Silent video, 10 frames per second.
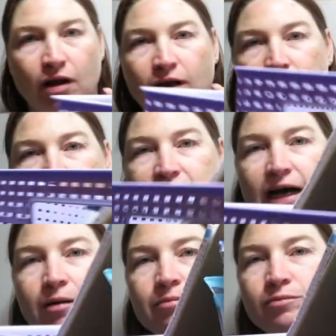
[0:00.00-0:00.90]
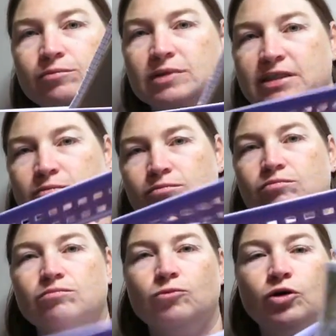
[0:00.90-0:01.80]
little tub. There's
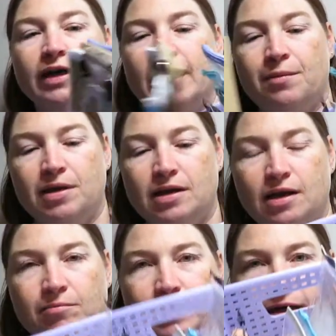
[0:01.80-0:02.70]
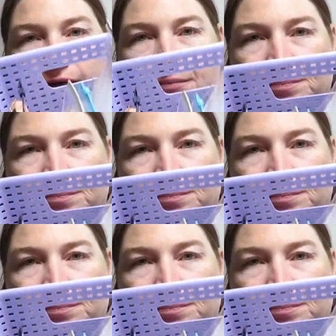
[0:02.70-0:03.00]
more to come in there, but